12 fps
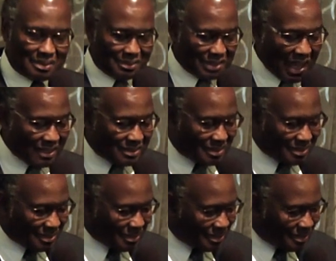
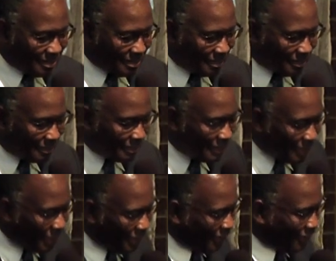that
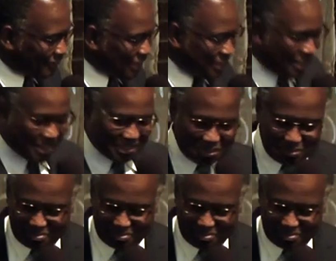love in us